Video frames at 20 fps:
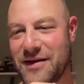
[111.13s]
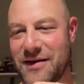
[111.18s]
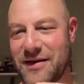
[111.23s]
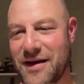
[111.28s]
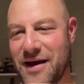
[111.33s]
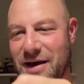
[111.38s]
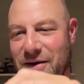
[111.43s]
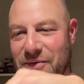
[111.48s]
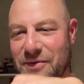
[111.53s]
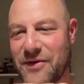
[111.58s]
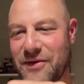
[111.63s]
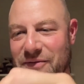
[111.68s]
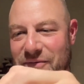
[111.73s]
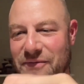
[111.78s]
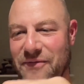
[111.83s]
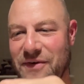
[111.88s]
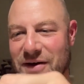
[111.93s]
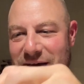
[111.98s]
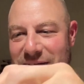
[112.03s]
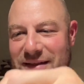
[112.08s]
how they
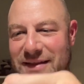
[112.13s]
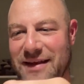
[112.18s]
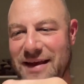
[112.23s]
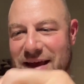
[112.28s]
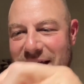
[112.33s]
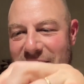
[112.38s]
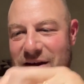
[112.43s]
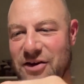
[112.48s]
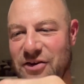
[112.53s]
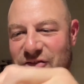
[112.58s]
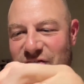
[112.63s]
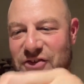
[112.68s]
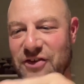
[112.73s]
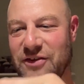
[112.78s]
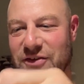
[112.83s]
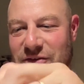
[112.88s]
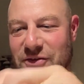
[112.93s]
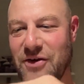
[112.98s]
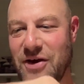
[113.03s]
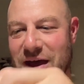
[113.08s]
find the energy
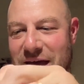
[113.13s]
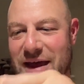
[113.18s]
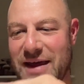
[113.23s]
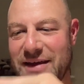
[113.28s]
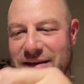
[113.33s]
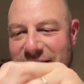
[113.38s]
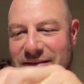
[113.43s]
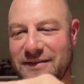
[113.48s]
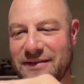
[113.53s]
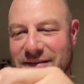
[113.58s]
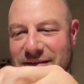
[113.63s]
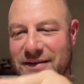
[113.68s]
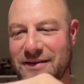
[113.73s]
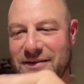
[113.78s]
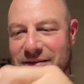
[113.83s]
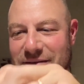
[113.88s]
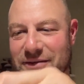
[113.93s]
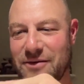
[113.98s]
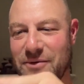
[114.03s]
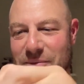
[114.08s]
to hate
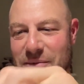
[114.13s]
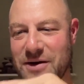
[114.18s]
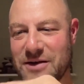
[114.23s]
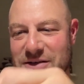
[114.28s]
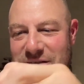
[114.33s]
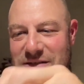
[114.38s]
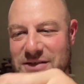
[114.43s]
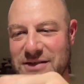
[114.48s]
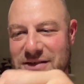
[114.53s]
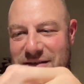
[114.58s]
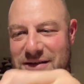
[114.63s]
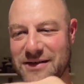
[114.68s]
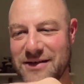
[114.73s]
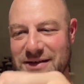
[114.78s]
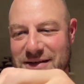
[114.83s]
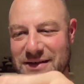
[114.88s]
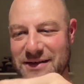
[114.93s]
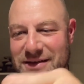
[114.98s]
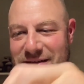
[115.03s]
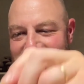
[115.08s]
so much.
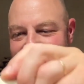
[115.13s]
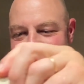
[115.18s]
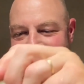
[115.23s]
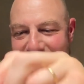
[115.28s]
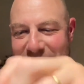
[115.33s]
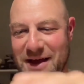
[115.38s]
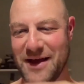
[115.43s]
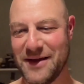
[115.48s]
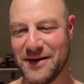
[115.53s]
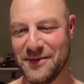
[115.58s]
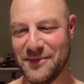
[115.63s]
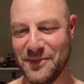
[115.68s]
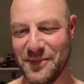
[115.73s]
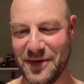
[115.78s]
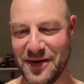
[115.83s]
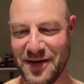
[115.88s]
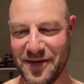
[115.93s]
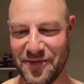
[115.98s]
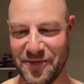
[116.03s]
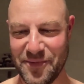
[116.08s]
It's
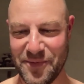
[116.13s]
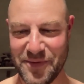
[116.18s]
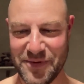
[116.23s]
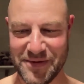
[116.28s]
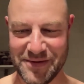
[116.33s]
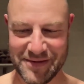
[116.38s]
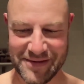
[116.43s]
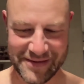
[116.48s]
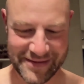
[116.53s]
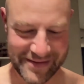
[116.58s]
unbelievable.